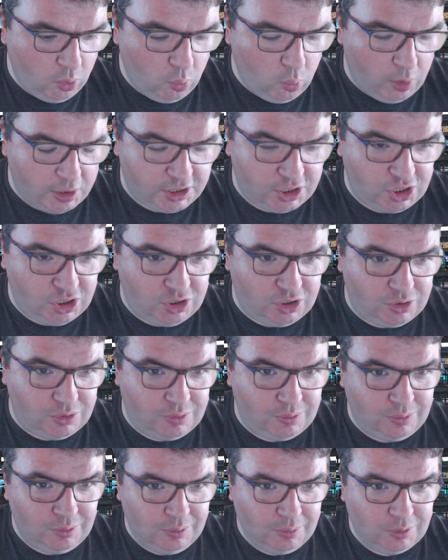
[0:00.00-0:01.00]
we're st
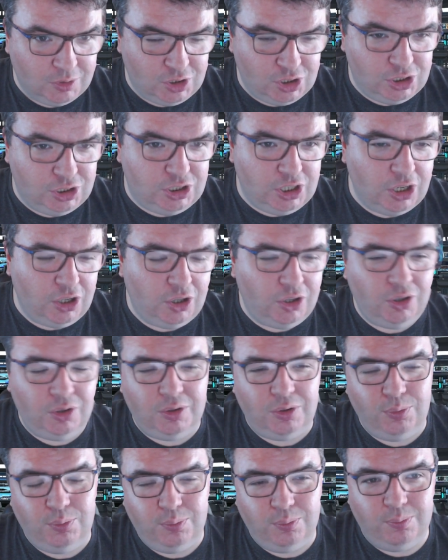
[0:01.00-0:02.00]

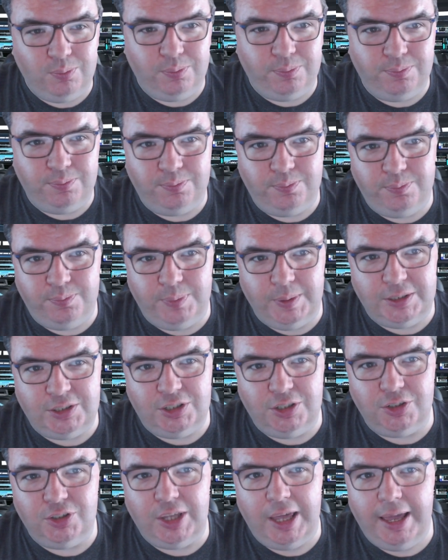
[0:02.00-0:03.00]
still it's
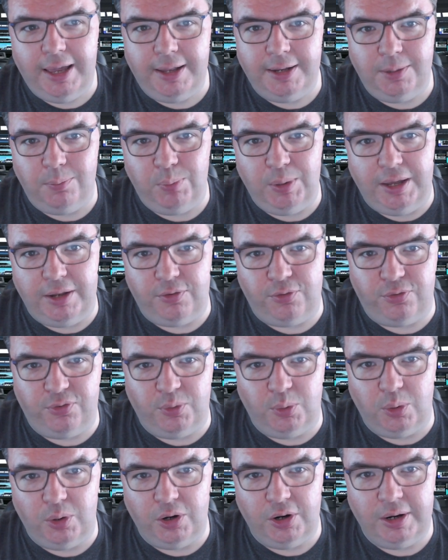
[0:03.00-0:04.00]
still taking a bit
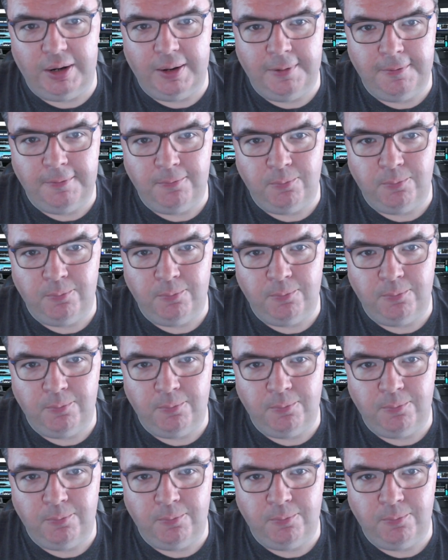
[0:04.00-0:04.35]
for